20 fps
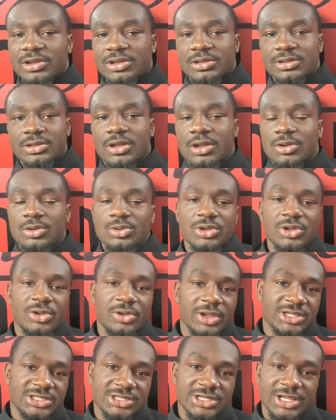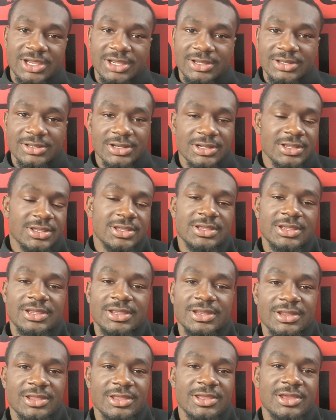And he caught him with a great shot,
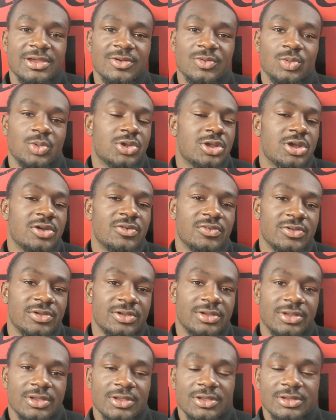and then he couldn't recover.